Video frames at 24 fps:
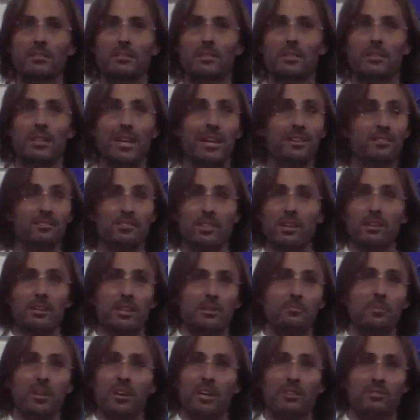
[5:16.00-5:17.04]
the time, and
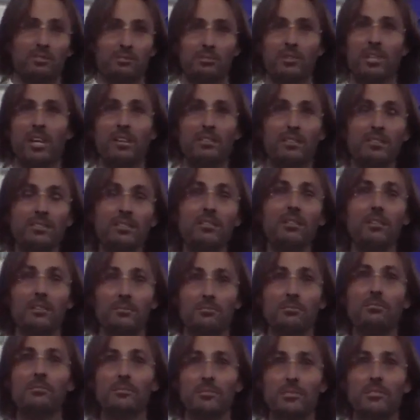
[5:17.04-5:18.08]
totally blind to it at the
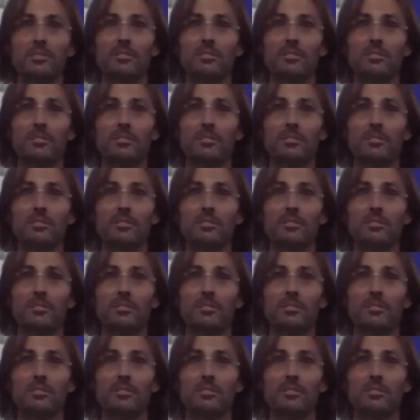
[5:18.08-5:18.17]
time.